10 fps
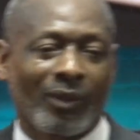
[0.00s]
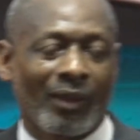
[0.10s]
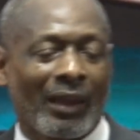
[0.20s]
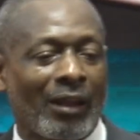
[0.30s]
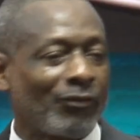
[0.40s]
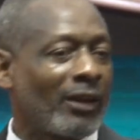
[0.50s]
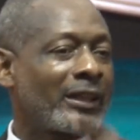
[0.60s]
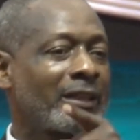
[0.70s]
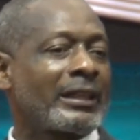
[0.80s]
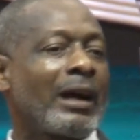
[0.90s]
And I found
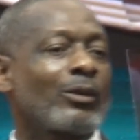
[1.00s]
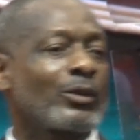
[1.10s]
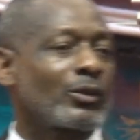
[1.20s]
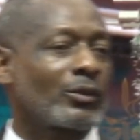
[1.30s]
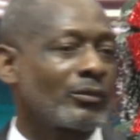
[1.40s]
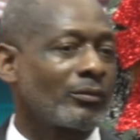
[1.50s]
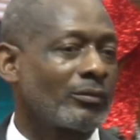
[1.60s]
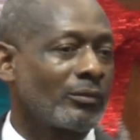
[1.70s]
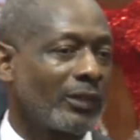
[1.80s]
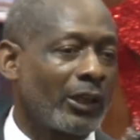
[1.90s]
this house
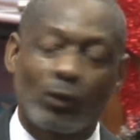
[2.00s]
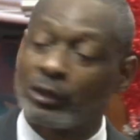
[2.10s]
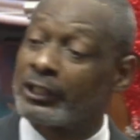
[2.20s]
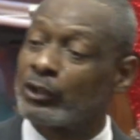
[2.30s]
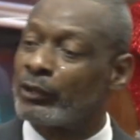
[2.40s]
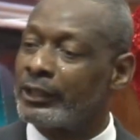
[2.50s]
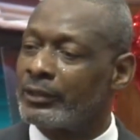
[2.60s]
in Audley Street.